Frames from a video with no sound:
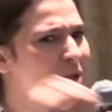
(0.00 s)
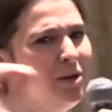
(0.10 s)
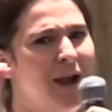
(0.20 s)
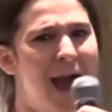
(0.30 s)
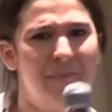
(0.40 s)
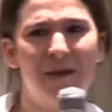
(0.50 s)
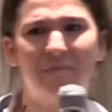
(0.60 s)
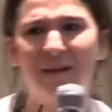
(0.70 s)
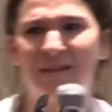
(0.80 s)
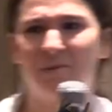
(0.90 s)
but you're at
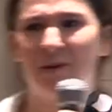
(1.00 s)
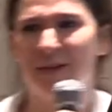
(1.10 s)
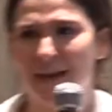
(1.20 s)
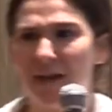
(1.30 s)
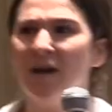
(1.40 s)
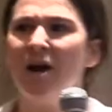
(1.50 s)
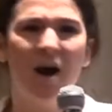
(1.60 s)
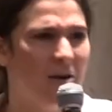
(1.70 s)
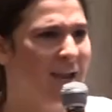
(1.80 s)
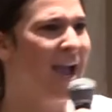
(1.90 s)
that place where you're like,
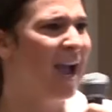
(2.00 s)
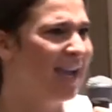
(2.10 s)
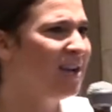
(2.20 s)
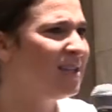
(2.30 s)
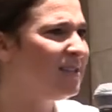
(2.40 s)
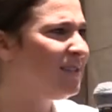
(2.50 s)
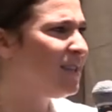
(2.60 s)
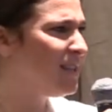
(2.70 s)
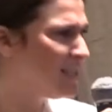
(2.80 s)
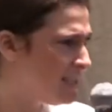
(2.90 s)
okay, I
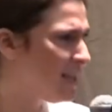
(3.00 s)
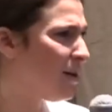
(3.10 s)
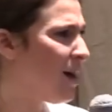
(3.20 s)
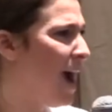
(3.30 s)
could consider